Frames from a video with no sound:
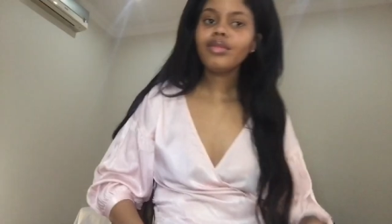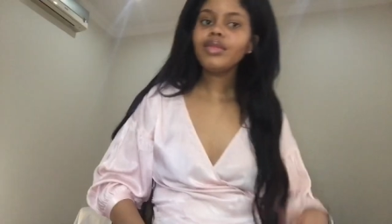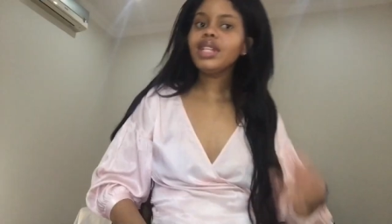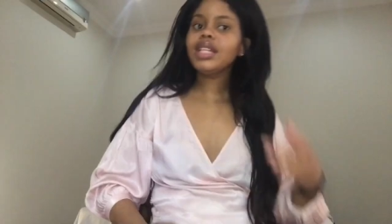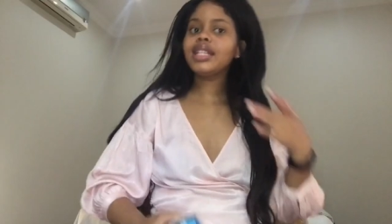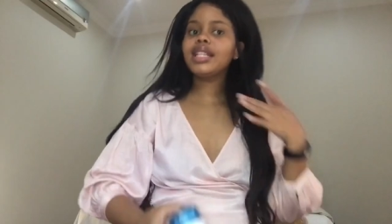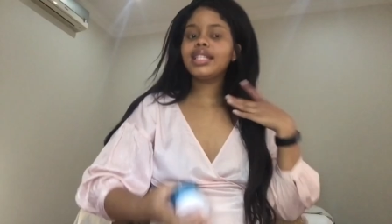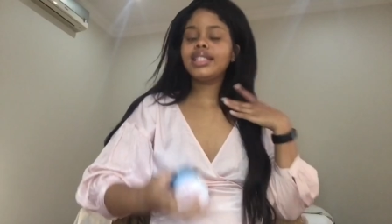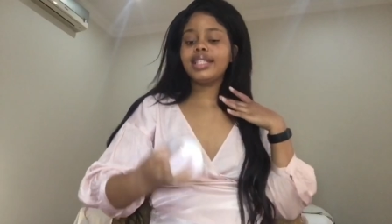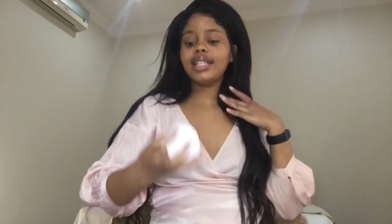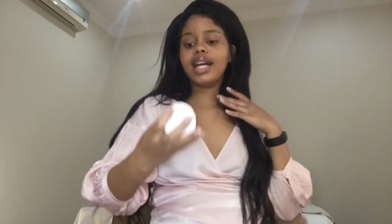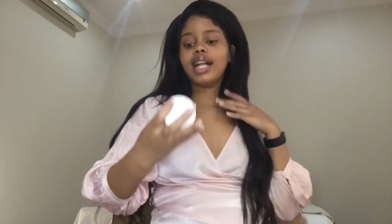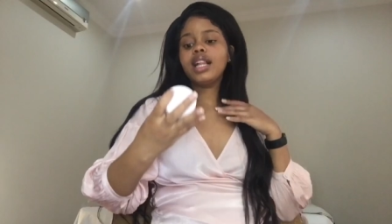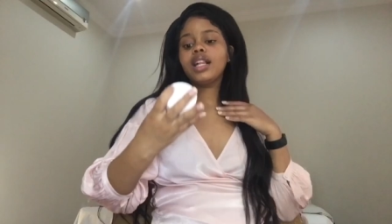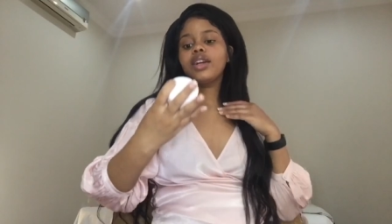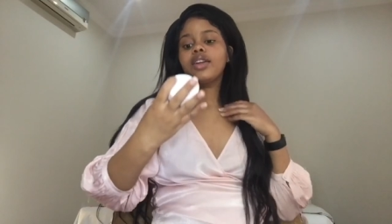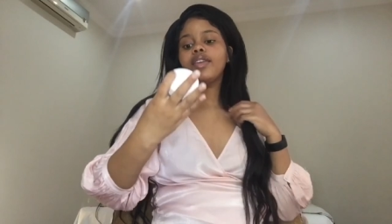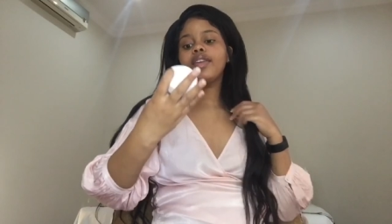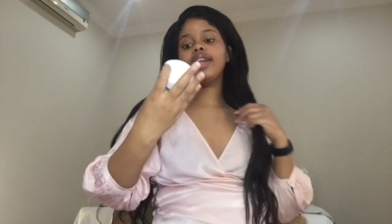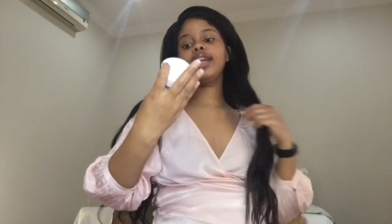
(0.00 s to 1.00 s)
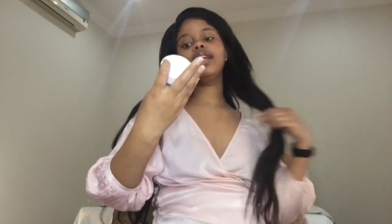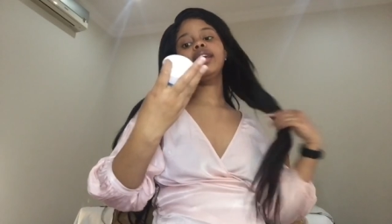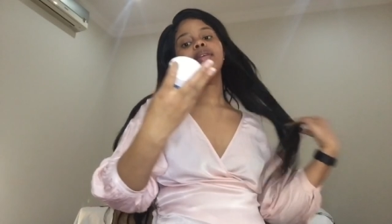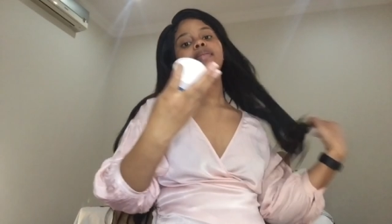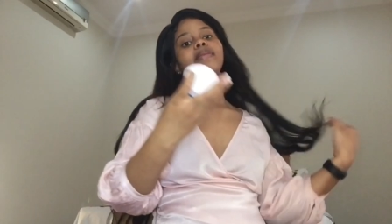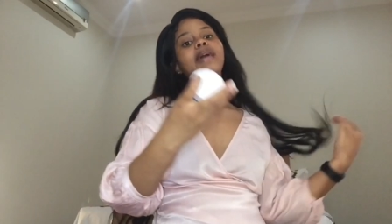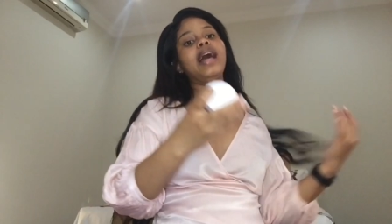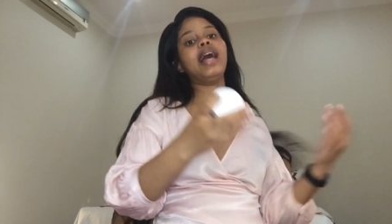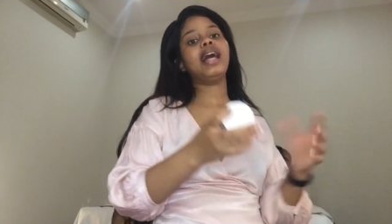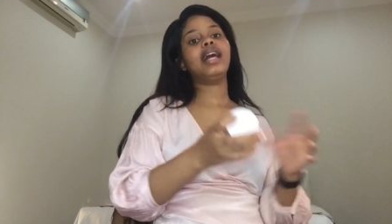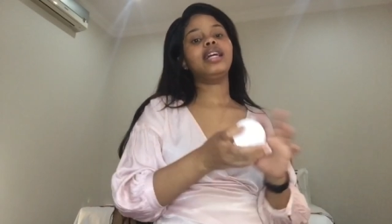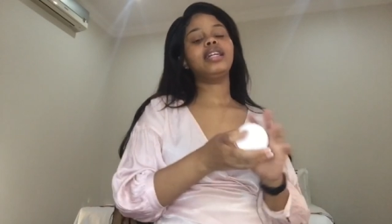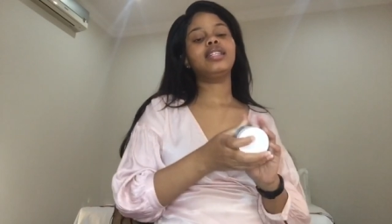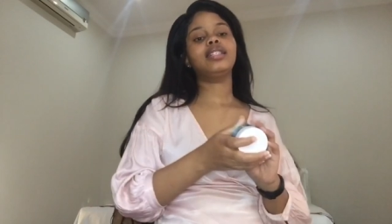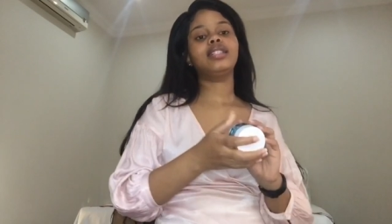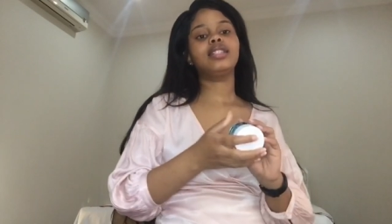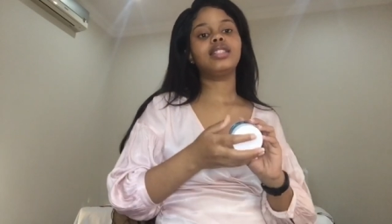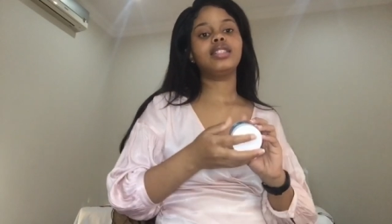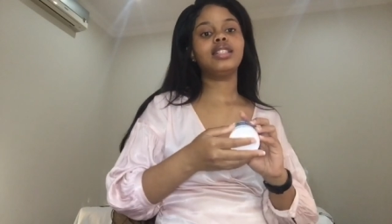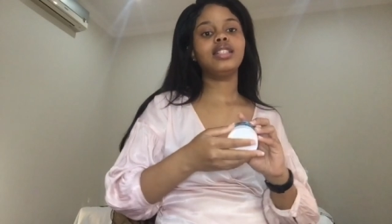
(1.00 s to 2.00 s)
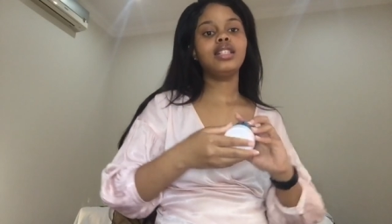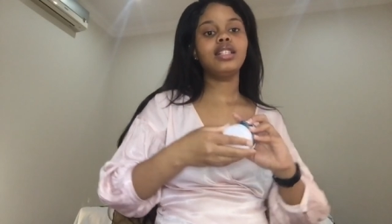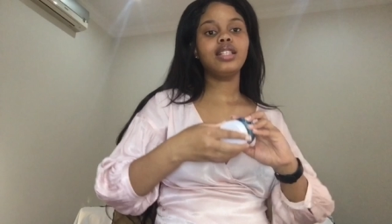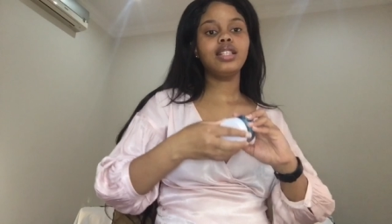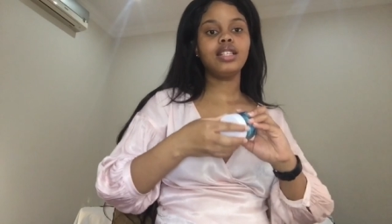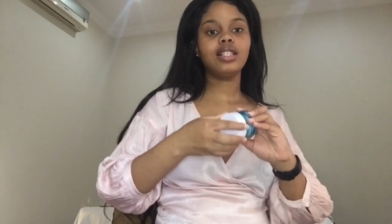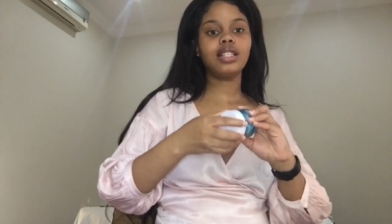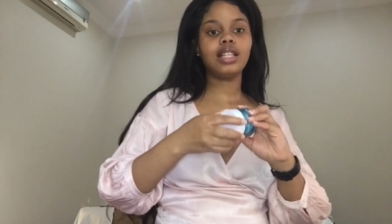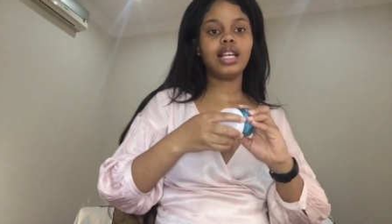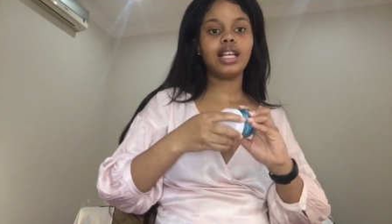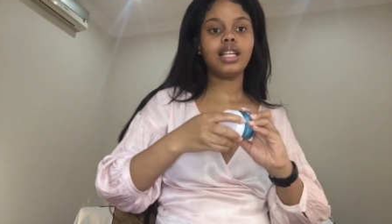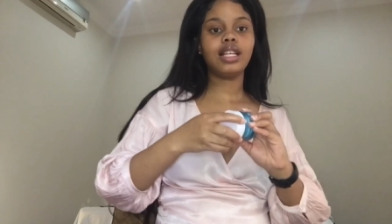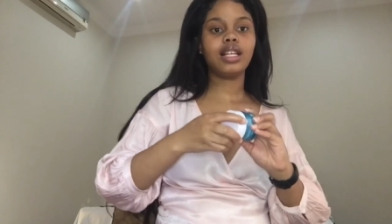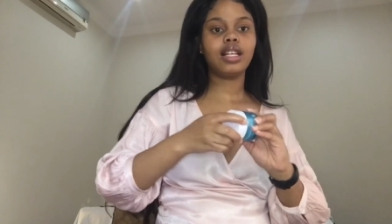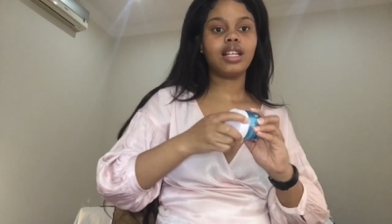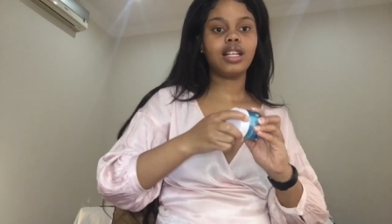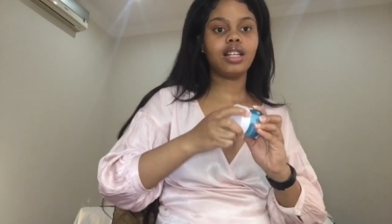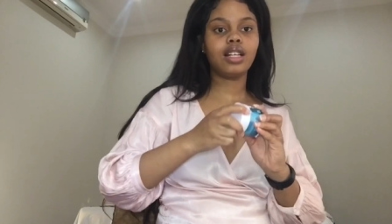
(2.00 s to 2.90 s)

the gel cream and this is like